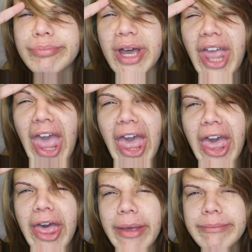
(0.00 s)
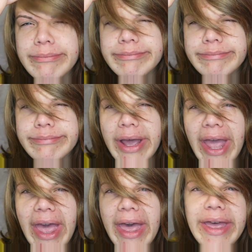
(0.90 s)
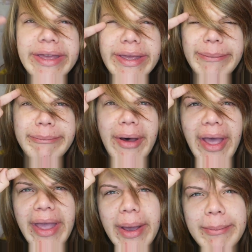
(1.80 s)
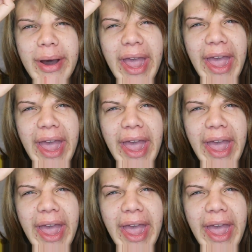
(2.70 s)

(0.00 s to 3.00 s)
my hair, my hair my, my